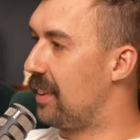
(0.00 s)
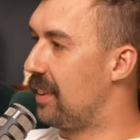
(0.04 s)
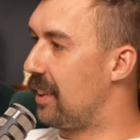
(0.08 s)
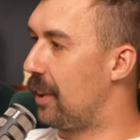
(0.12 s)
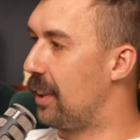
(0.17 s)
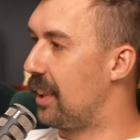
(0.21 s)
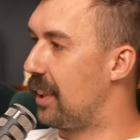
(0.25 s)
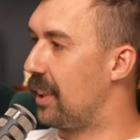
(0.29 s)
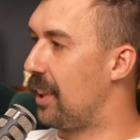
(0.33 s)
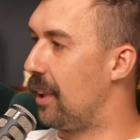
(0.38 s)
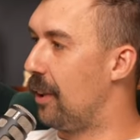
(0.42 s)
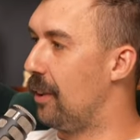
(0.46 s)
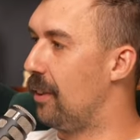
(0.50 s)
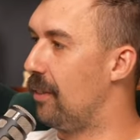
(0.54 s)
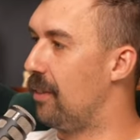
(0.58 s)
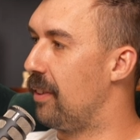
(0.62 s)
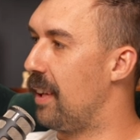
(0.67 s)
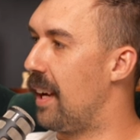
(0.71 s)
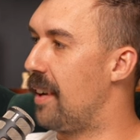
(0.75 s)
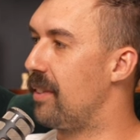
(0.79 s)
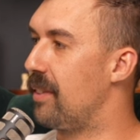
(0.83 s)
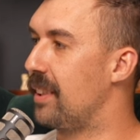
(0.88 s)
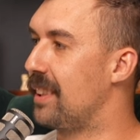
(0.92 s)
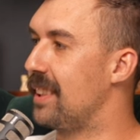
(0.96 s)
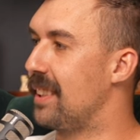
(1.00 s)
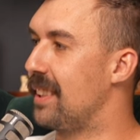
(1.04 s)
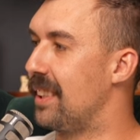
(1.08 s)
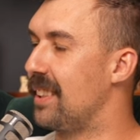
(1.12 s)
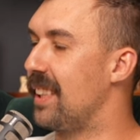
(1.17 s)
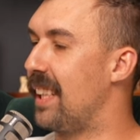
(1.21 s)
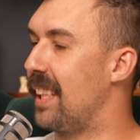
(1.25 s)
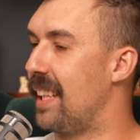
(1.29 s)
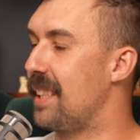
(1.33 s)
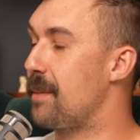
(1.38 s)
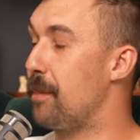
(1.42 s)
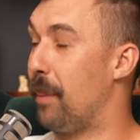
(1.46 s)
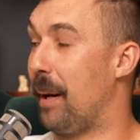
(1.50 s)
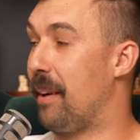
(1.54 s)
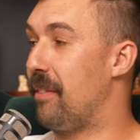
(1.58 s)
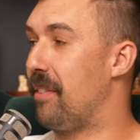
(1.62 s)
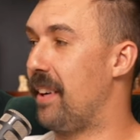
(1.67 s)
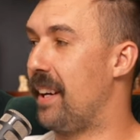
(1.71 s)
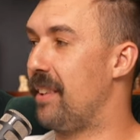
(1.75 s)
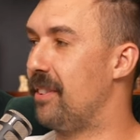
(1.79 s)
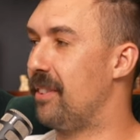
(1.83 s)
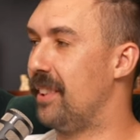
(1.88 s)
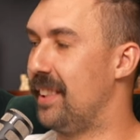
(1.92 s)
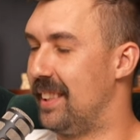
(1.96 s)
Coca-Cola yep. flavour, because I was like, that's my
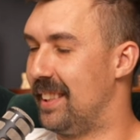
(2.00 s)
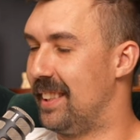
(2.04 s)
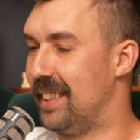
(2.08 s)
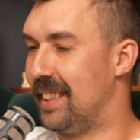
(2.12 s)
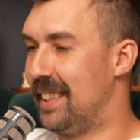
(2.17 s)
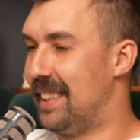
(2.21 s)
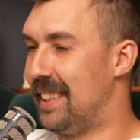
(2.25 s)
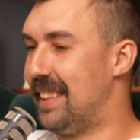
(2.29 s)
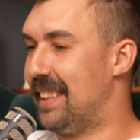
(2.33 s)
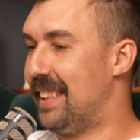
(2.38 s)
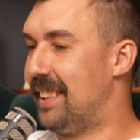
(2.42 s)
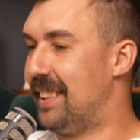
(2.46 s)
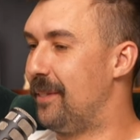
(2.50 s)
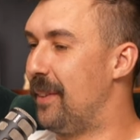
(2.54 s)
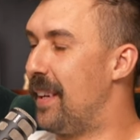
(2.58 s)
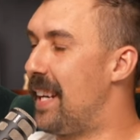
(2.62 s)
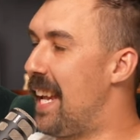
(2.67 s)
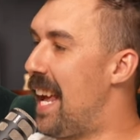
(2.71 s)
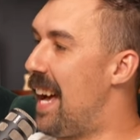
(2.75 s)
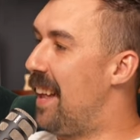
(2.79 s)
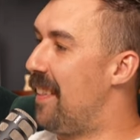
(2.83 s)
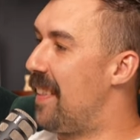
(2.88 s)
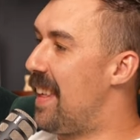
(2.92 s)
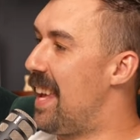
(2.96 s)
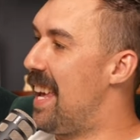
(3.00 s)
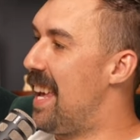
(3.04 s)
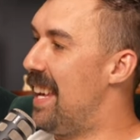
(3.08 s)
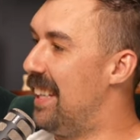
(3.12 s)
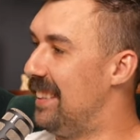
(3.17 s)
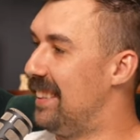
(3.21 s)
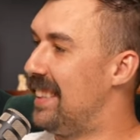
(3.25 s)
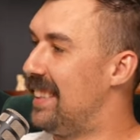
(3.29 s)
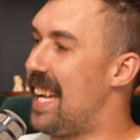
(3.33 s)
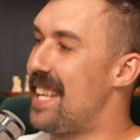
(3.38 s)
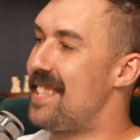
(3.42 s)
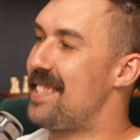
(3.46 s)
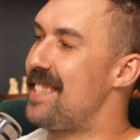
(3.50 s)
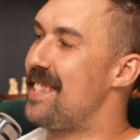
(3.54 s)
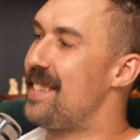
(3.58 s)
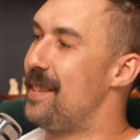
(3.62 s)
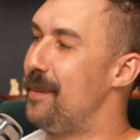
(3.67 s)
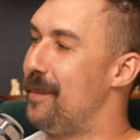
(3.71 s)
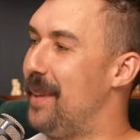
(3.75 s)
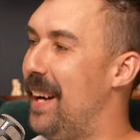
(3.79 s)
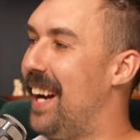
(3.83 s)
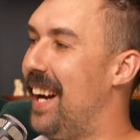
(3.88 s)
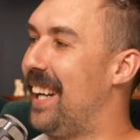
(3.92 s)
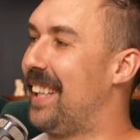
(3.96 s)
favourite. Went out there, tested the
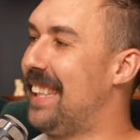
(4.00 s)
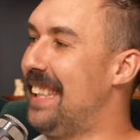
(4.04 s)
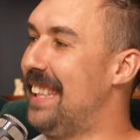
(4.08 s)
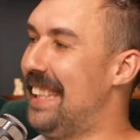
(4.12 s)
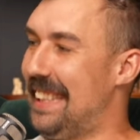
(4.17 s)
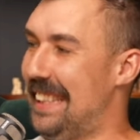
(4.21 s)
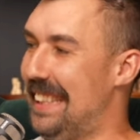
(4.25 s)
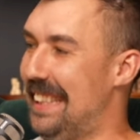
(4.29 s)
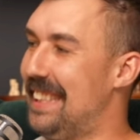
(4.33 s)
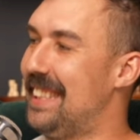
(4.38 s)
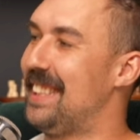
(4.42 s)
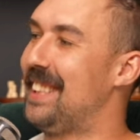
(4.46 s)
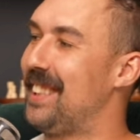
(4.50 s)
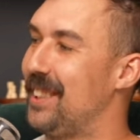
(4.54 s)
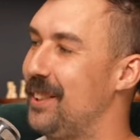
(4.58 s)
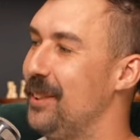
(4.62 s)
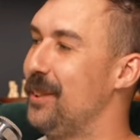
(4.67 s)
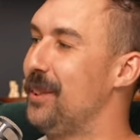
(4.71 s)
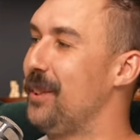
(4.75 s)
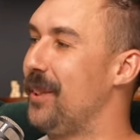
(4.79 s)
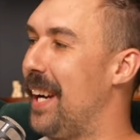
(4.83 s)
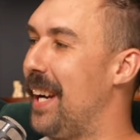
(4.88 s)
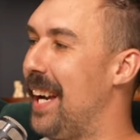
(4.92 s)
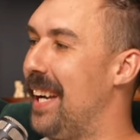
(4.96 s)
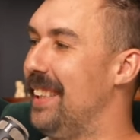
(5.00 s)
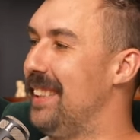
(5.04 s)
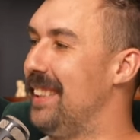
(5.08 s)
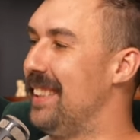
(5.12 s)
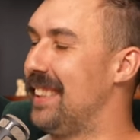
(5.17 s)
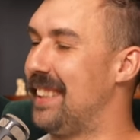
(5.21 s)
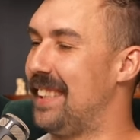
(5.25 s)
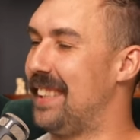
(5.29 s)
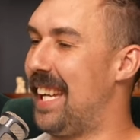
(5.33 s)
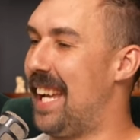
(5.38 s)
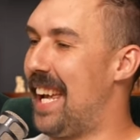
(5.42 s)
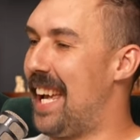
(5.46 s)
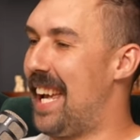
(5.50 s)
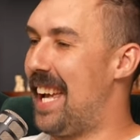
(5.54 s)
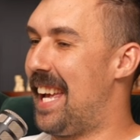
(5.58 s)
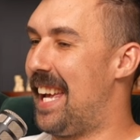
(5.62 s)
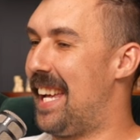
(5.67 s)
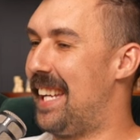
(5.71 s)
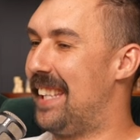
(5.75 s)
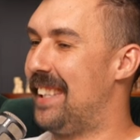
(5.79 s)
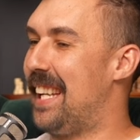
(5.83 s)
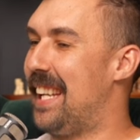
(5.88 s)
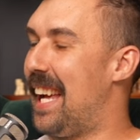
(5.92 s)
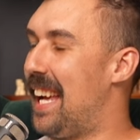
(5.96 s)
market in the school grounds
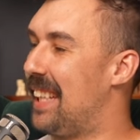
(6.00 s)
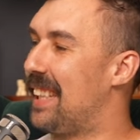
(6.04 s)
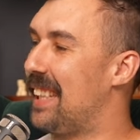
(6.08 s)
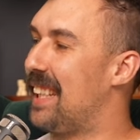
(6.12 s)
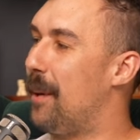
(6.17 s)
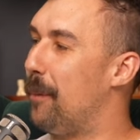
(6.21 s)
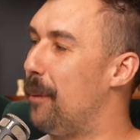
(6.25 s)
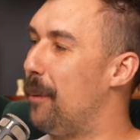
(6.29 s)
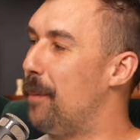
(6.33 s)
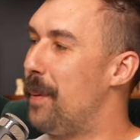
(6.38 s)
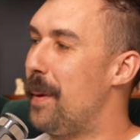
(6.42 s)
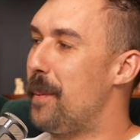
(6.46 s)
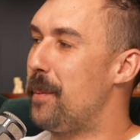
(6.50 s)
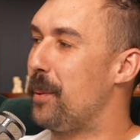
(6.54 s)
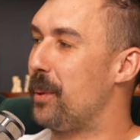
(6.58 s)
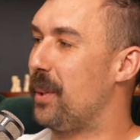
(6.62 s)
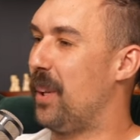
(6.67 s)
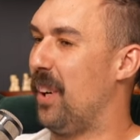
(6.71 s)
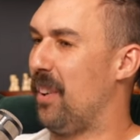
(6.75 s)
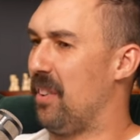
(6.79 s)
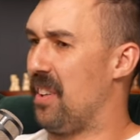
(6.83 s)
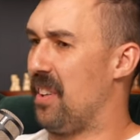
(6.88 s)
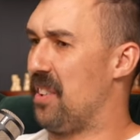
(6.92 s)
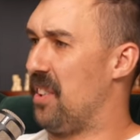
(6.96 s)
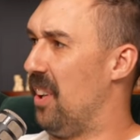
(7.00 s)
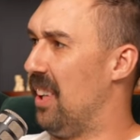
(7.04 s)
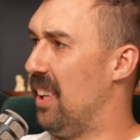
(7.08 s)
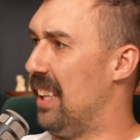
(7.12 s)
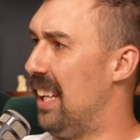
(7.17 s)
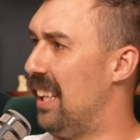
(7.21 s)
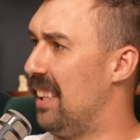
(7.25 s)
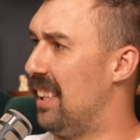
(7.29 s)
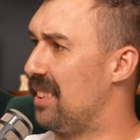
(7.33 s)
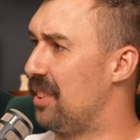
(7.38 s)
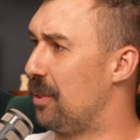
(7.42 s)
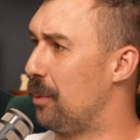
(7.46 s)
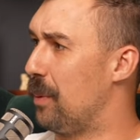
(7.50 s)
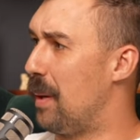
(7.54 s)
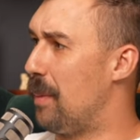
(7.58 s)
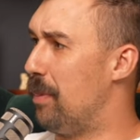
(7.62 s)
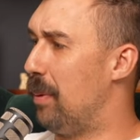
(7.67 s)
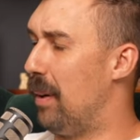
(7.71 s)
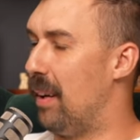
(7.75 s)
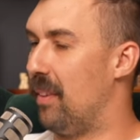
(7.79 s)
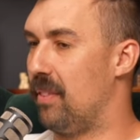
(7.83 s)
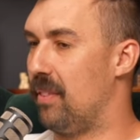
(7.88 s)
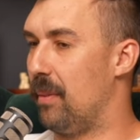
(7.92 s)
and had a couple of people going, a dollar, it's a rip-off.